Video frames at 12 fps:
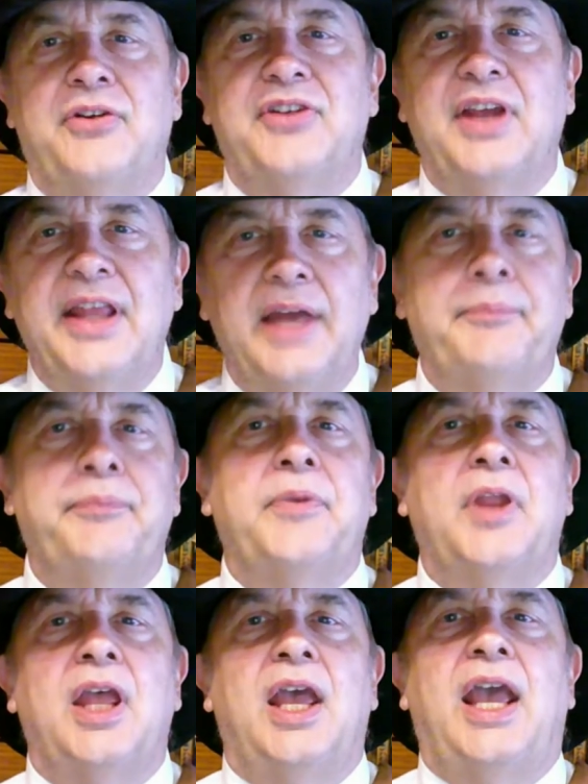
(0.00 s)
say that,
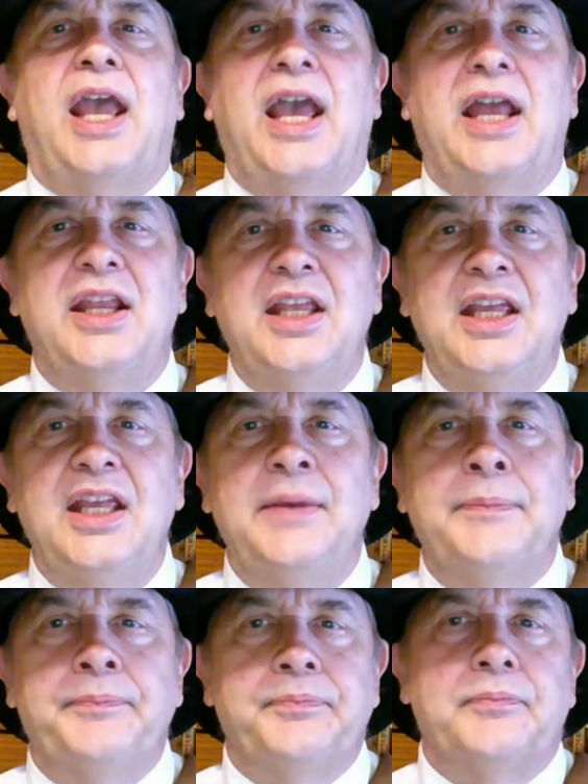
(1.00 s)
and
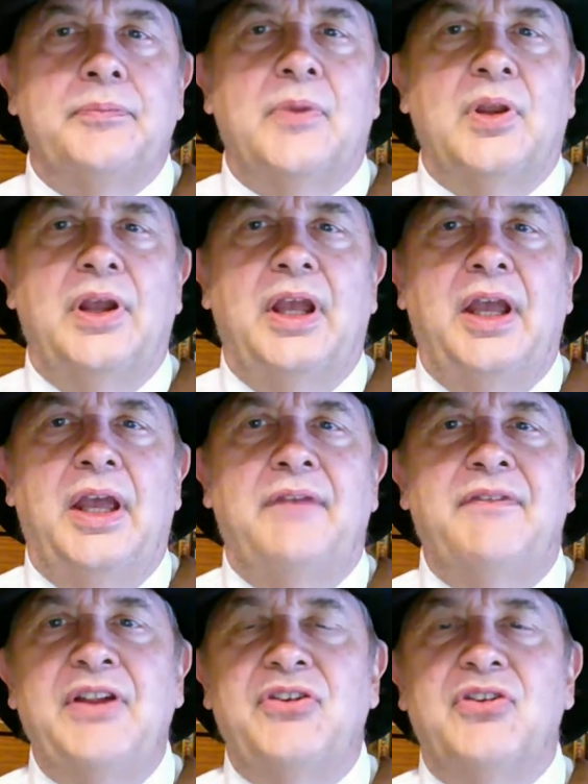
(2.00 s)
he
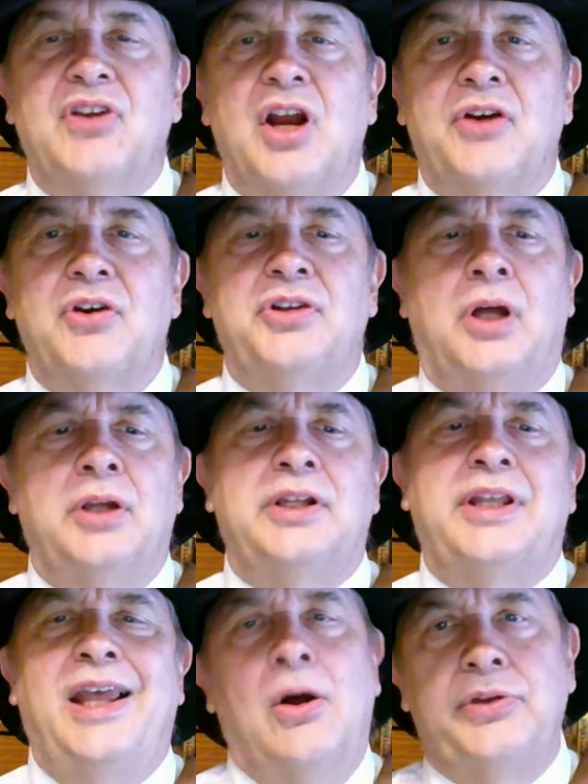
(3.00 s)
invents this character Don
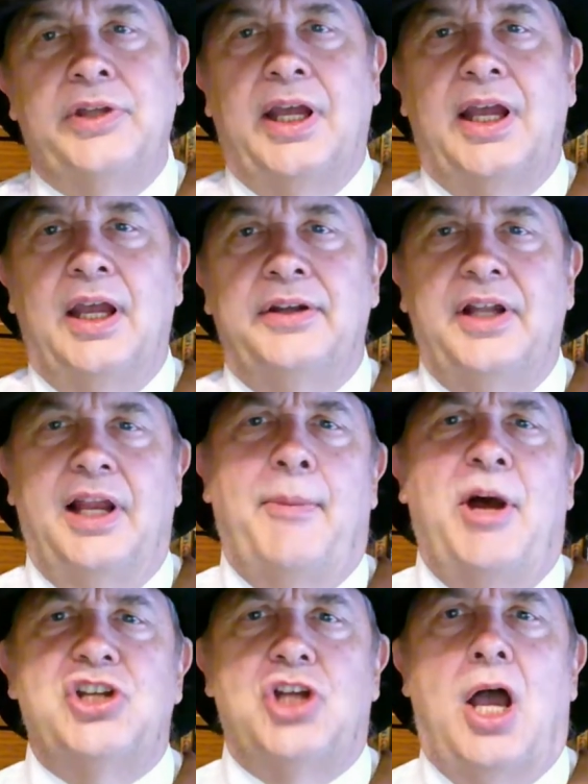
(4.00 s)
Quixote de la
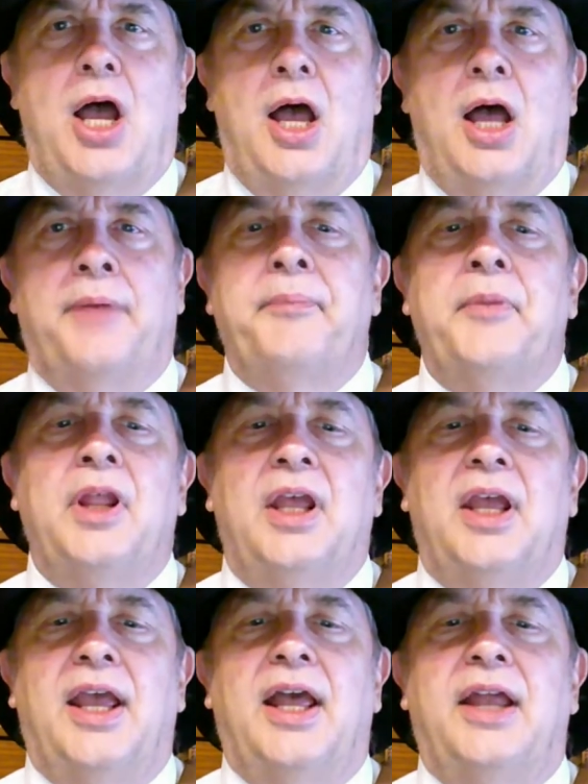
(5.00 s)
Mancha,
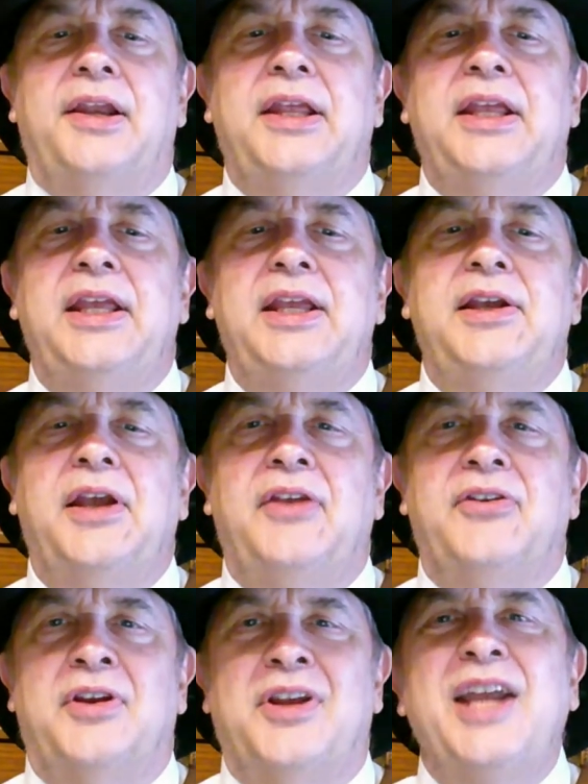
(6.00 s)
and he
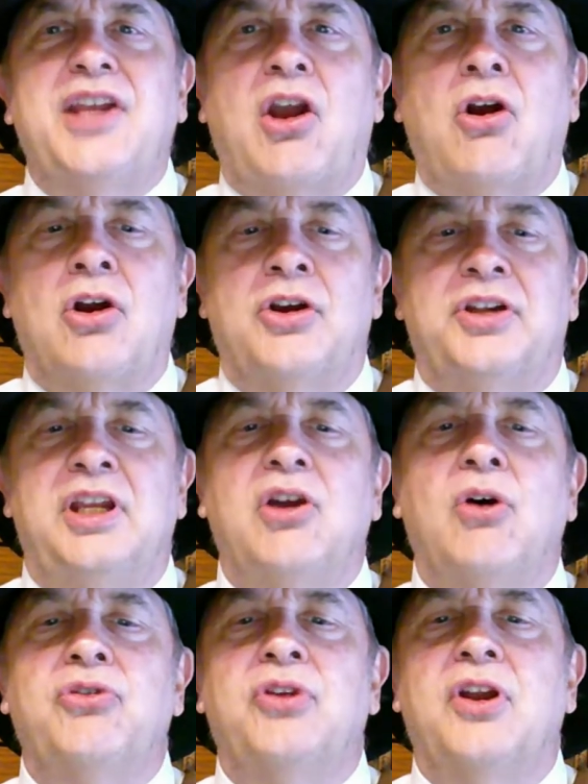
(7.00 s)
is a knight errant, and he
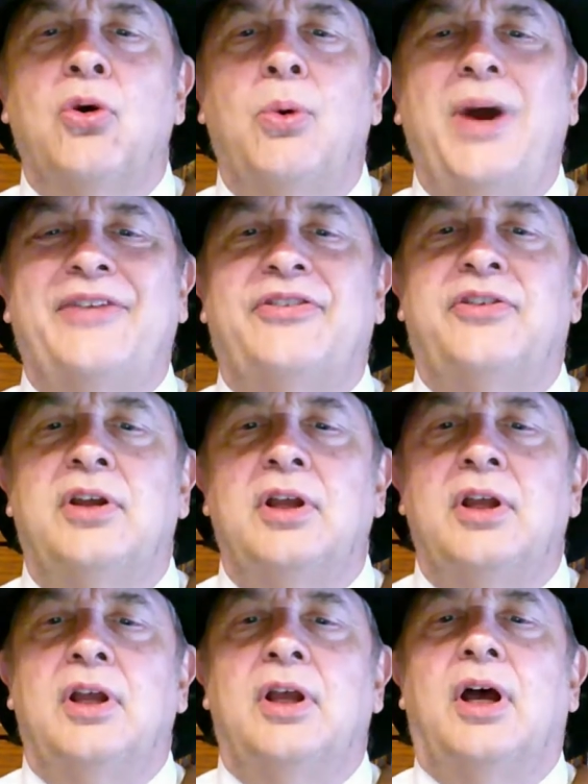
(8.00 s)
goes on a quest,
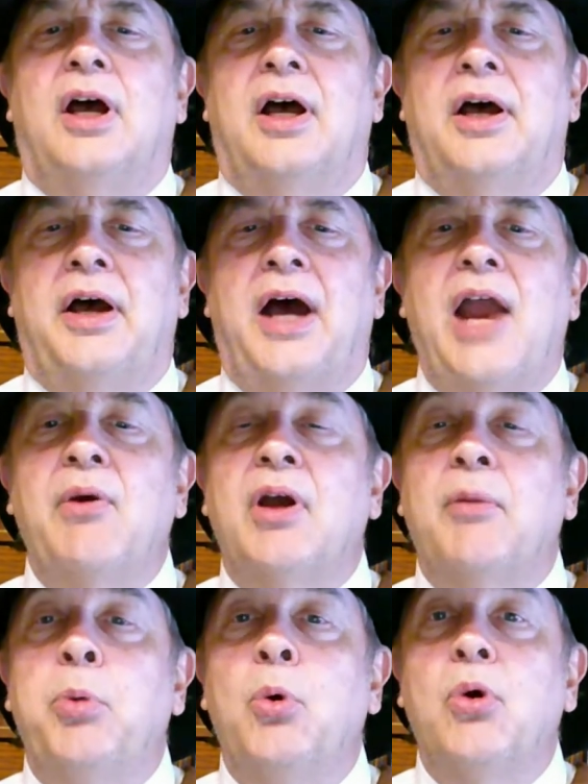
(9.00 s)
uh, hiring
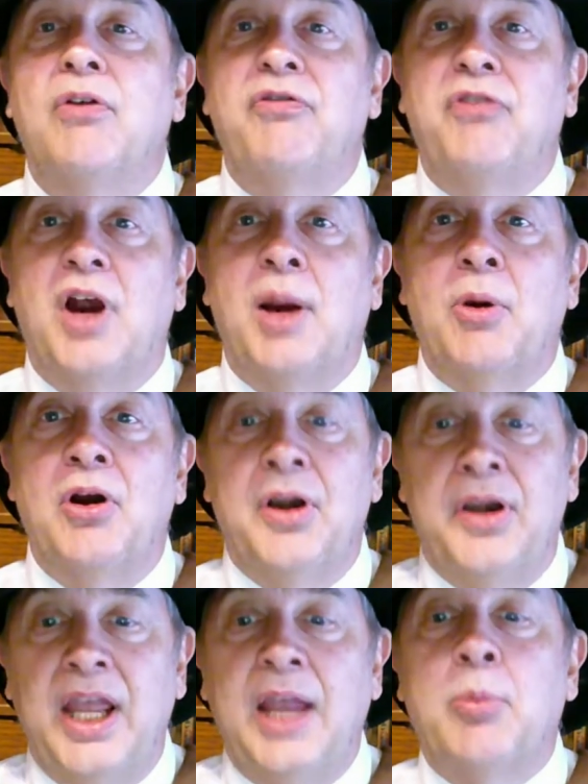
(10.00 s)
a poor farmer
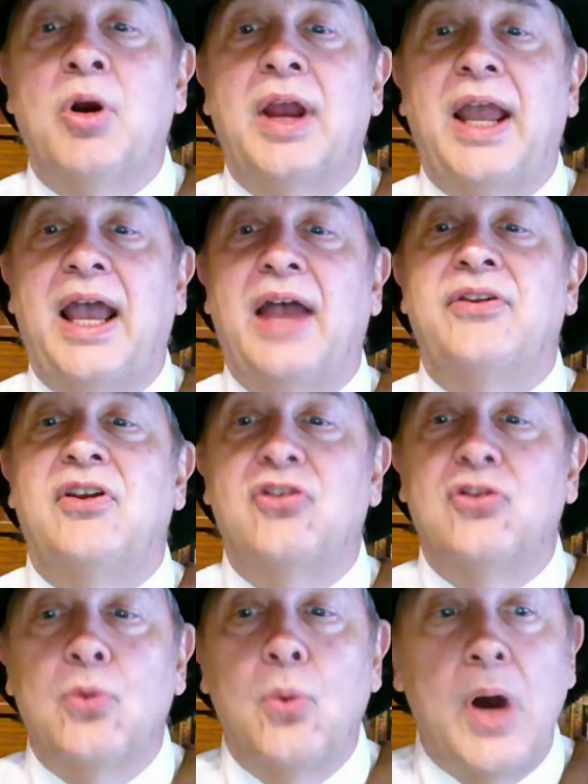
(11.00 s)
neighbor as his
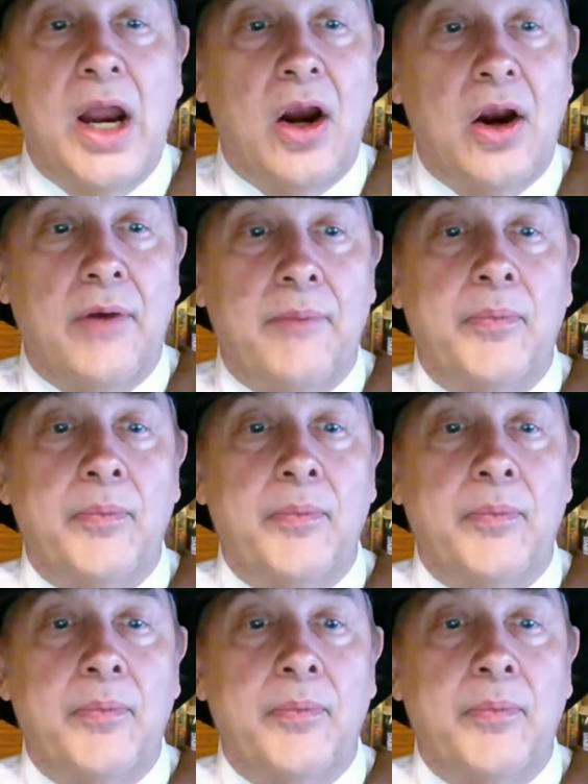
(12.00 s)
squire.